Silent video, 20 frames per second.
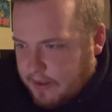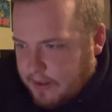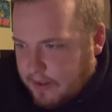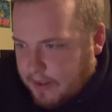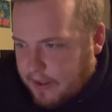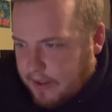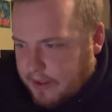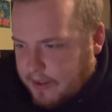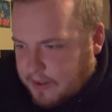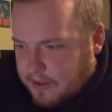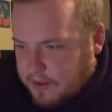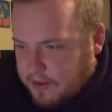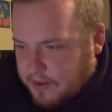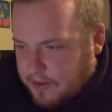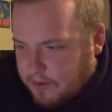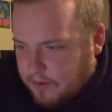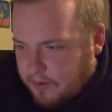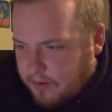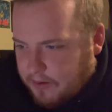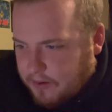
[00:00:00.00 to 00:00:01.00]
I guess it's
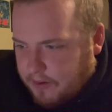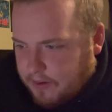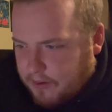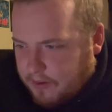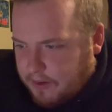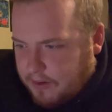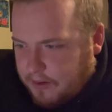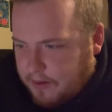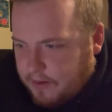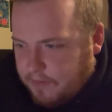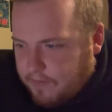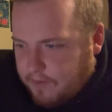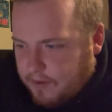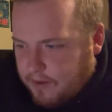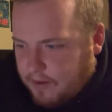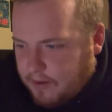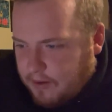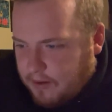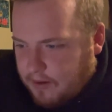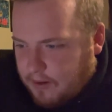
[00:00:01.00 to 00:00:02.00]
only the
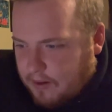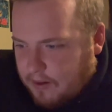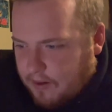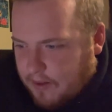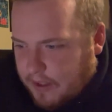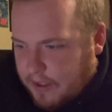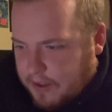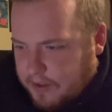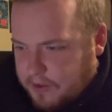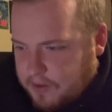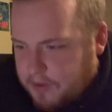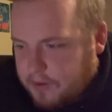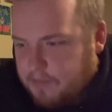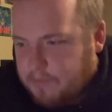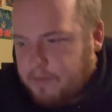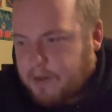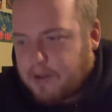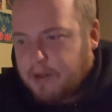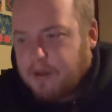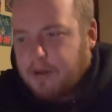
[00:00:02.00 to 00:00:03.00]
DVD
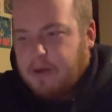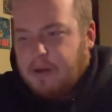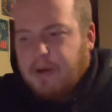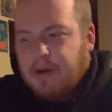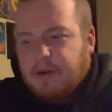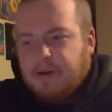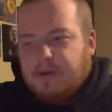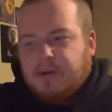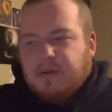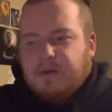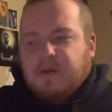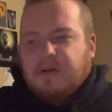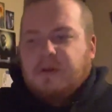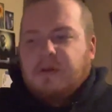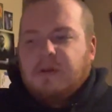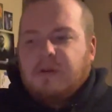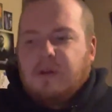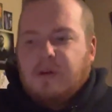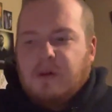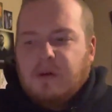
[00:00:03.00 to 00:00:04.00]
collection, but it is
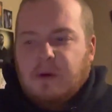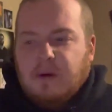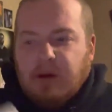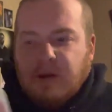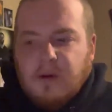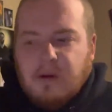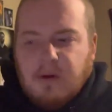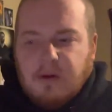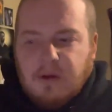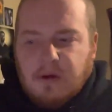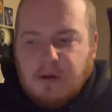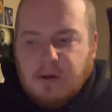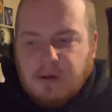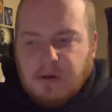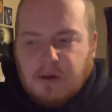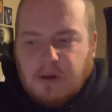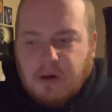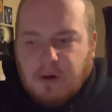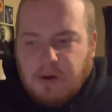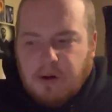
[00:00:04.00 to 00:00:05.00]

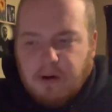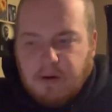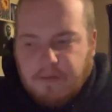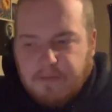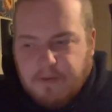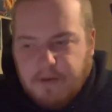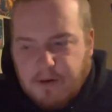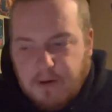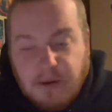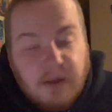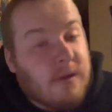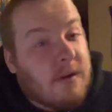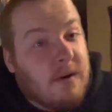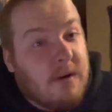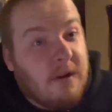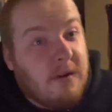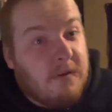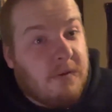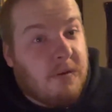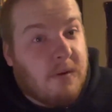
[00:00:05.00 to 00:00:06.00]
going for
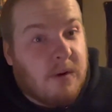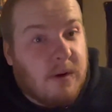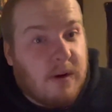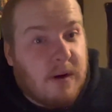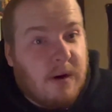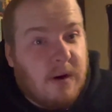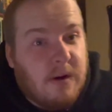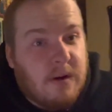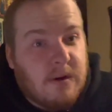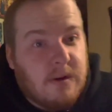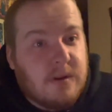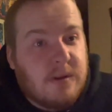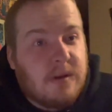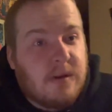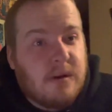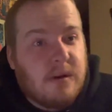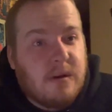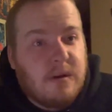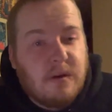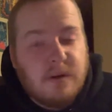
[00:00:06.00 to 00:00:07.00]
$34.
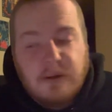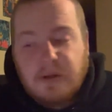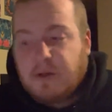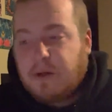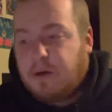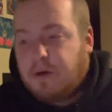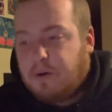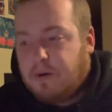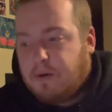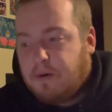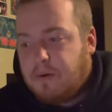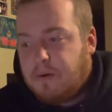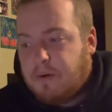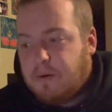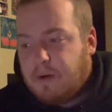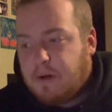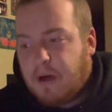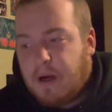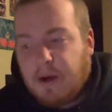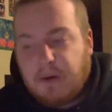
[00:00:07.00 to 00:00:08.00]
So
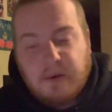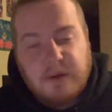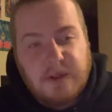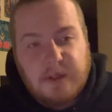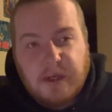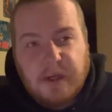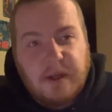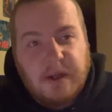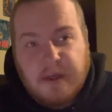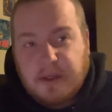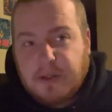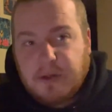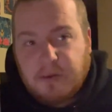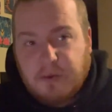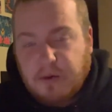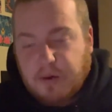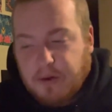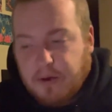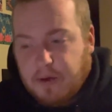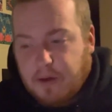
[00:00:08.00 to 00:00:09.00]
I would say that's a
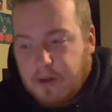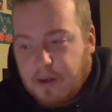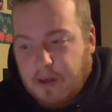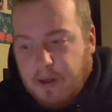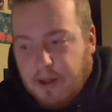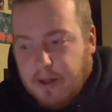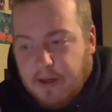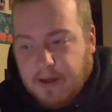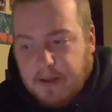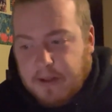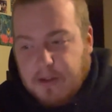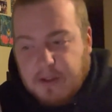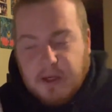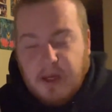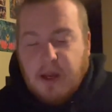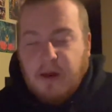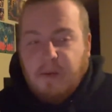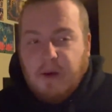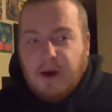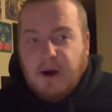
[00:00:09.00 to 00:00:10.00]
really, like, this
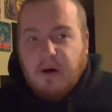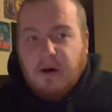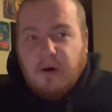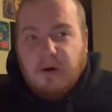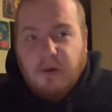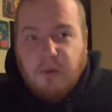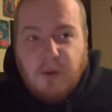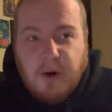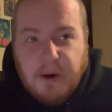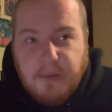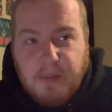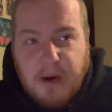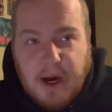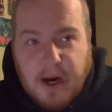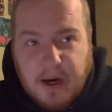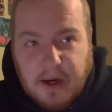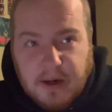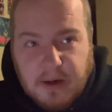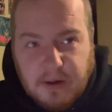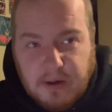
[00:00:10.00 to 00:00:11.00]
came out all the way
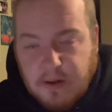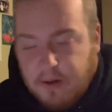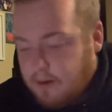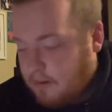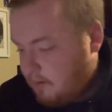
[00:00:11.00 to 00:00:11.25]
back in